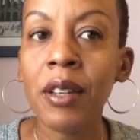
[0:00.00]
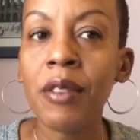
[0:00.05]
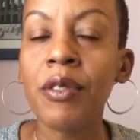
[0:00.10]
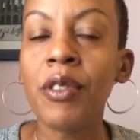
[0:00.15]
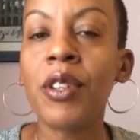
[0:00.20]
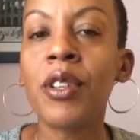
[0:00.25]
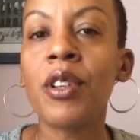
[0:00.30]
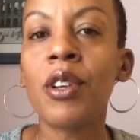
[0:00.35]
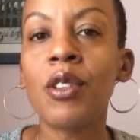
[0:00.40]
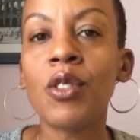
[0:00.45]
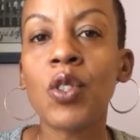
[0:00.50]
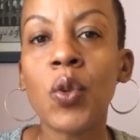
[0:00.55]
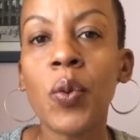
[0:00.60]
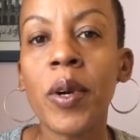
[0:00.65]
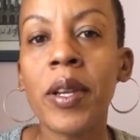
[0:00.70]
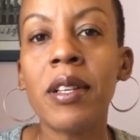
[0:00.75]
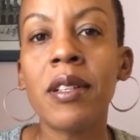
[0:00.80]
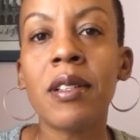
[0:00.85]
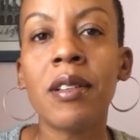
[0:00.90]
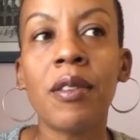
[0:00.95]
If you're in your
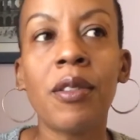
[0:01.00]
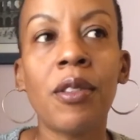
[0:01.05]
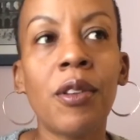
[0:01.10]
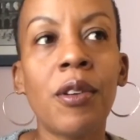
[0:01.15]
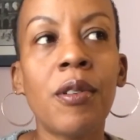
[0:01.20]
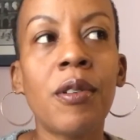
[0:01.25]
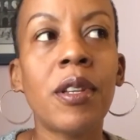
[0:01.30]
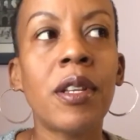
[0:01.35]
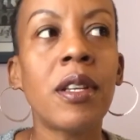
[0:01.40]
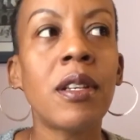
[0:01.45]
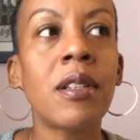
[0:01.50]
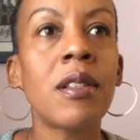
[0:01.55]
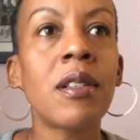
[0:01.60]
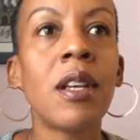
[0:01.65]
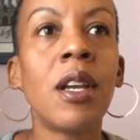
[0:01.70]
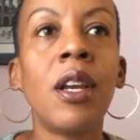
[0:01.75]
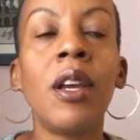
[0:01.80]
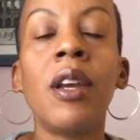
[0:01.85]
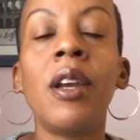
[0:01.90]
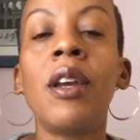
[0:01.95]
20s and 30s,
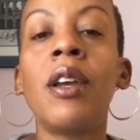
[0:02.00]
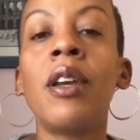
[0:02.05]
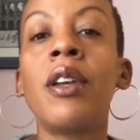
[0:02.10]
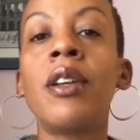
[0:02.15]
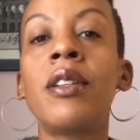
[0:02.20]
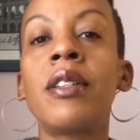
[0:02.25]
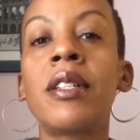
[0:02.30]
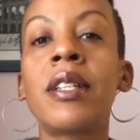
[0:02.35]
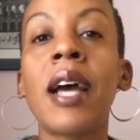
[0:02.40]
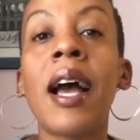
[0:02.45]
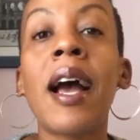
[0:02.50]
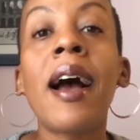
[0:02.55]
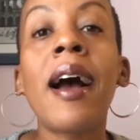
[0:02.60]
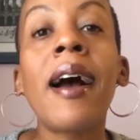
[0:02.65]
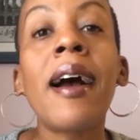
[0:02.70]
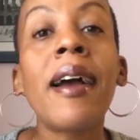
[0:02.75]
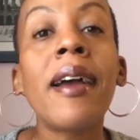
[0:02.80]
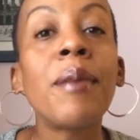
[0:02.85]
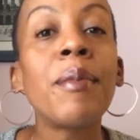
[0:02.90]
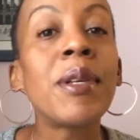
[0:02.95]

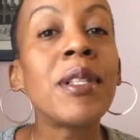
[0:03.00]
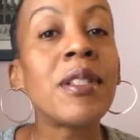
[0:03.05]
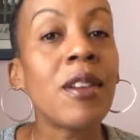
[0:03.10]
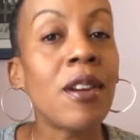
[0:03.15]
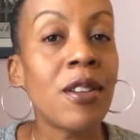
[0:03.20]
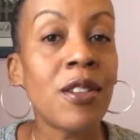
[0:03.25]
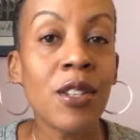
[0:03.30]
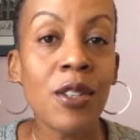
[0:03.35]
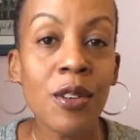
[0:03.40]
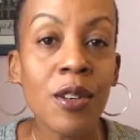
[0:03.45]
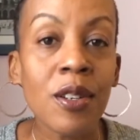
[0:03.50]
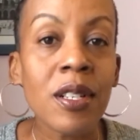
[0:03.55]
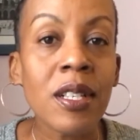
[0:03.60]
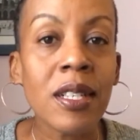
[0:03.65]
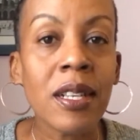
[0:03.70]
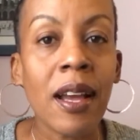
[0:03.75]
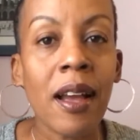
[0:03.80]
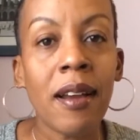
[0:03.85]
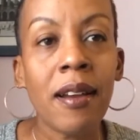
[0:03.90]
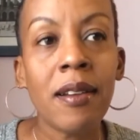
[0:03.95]
time is on your
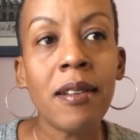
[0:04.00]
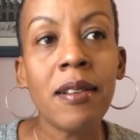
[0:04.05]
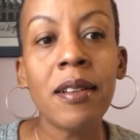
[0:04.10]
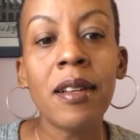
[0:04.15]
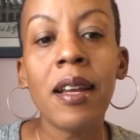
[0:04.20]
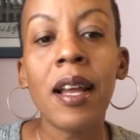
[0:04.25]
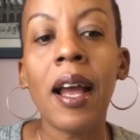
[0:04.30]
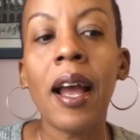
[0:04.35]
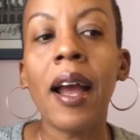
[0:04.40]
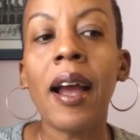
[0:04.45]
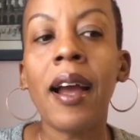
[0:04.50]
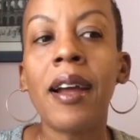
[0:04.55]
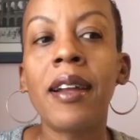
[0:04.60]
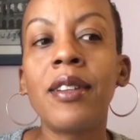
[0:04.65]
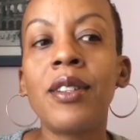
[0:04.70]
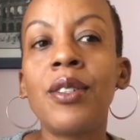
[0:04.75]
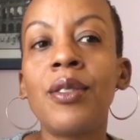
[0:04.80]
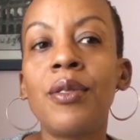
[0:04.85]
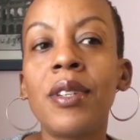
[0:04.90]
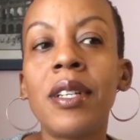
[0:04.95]
side,
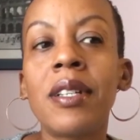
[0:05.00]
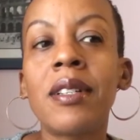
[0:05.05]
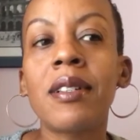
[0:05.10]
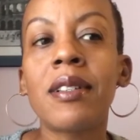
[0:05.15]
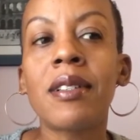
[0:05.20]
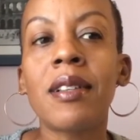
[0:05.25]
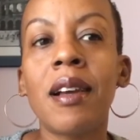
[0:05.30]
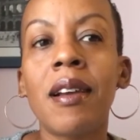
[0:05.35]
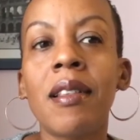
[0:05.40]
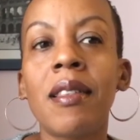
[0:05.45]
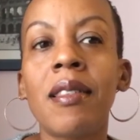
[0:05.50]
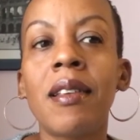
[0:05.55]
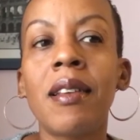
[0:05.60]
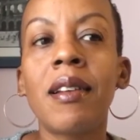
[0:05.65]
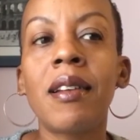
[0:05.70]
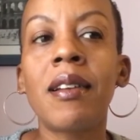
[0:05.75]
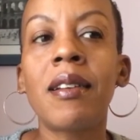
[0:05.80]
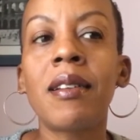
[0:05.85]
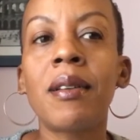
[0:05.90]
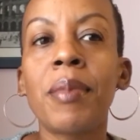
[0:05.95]
and you need to start
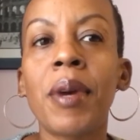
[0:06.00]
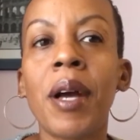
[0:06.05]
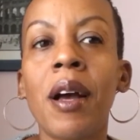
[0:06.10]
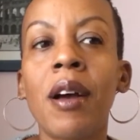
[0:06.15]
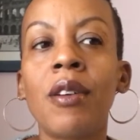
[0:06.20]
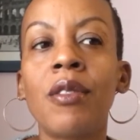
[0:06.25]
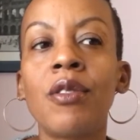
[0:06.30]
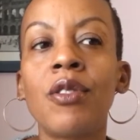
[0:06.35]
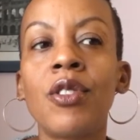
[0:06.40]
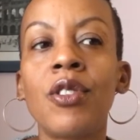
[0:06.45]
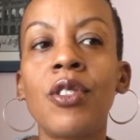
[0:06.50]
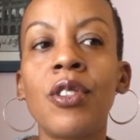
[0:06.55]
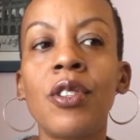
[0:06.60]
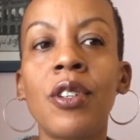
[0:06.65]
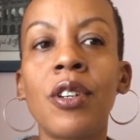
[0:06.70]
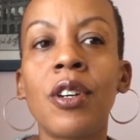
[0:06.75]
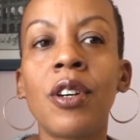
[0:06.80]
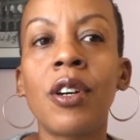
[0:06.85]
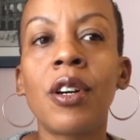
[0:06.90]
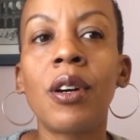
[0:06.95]
thinking about
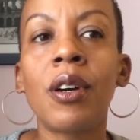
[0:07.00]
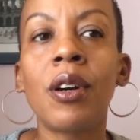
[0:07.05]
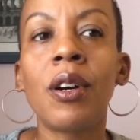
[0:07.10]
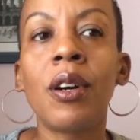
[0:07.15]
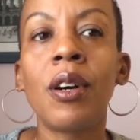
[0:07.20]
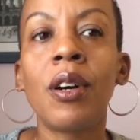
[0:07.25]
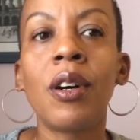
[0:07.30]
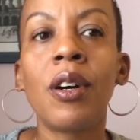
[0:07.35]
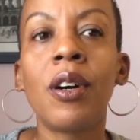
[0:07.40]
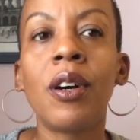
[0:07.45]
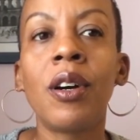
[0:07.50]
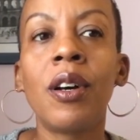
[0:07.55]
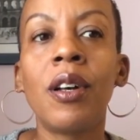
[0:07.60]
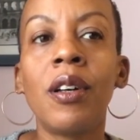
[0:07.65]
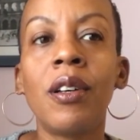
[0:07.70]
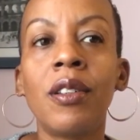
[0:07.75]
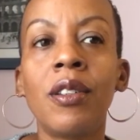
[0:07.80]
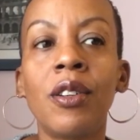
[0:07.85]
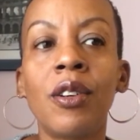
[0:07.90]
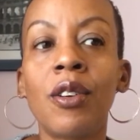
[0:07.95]
your
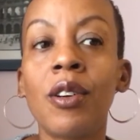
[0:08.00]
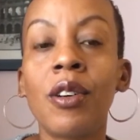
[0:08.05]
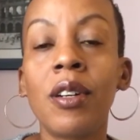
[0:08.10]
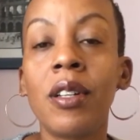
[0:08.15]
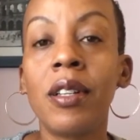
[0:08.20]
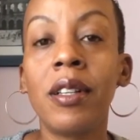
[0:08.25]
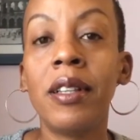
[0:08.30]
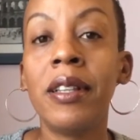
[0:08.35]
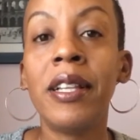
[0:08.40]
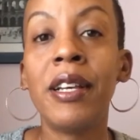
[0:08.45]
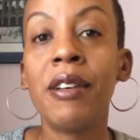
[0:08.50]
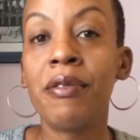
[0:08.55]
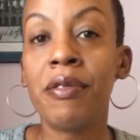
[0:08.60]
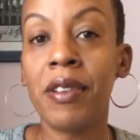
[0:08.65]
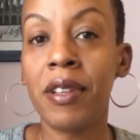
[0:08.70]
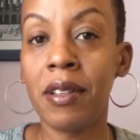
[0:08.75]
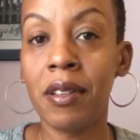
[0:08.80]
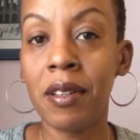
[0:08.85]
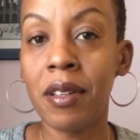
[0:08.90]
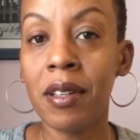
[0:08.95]

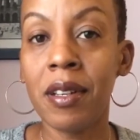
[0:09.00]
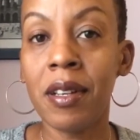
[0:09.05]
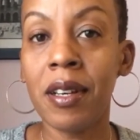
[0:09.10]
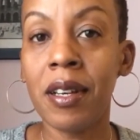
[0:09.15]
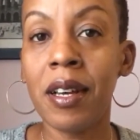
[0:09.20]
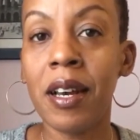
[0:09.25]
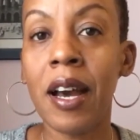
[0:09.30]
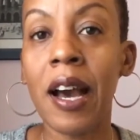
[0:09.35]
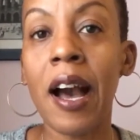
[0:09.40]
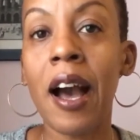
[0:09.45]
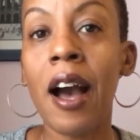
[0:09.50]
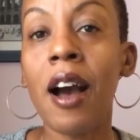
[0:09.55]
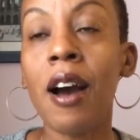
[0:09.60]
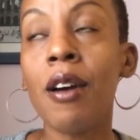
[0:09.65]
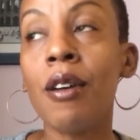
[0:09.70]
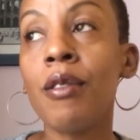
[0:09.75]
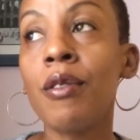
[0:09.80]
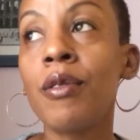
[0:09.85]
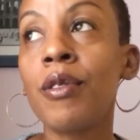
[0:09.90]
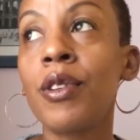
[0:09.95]
living,
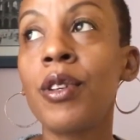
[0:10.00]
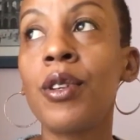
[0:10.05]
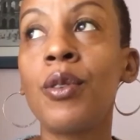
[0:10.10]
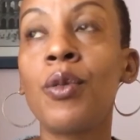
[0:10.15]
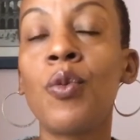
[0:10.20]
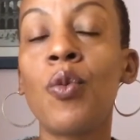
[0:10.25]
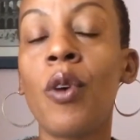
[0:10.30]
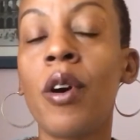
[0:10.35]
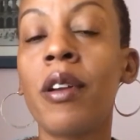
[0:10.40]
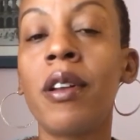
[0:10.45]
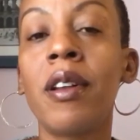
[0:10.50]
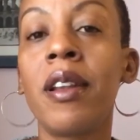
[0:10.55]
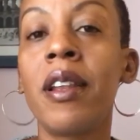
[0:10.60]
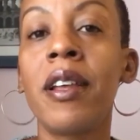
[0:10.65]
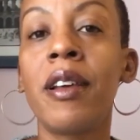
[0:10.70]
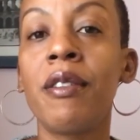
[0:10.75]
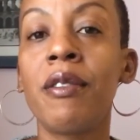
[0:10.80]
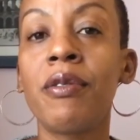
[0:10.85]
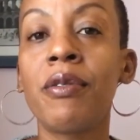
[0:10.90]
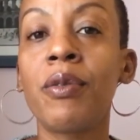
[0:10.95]
how you want to
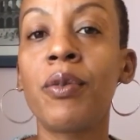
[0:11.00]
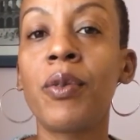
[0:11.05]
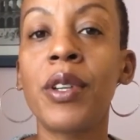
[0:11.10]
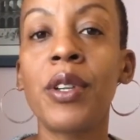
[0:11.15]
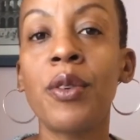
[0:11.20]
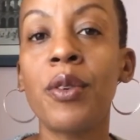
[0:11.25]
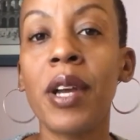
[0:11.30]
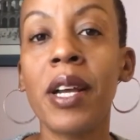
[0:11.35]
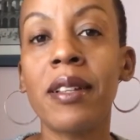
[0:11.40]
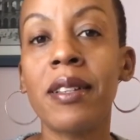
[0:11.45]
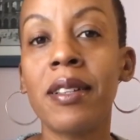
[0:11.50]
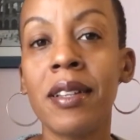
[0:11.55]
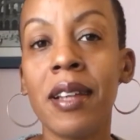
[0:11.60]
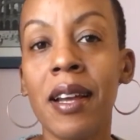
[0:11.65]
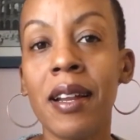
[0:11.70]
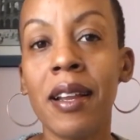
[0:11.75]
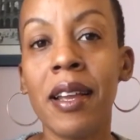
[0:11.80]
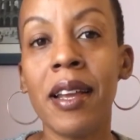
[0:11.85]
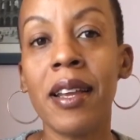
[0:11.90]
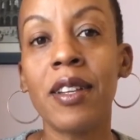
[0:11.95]
live when you get to
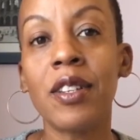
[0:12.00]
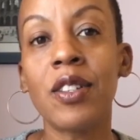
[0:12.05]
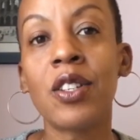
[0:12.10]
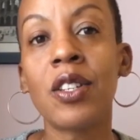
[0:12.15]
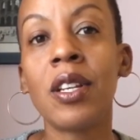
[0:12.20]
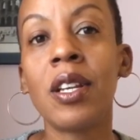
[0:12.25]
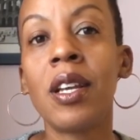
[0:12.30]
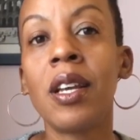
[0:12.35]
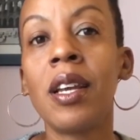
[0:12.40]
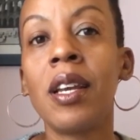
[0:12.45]
that age.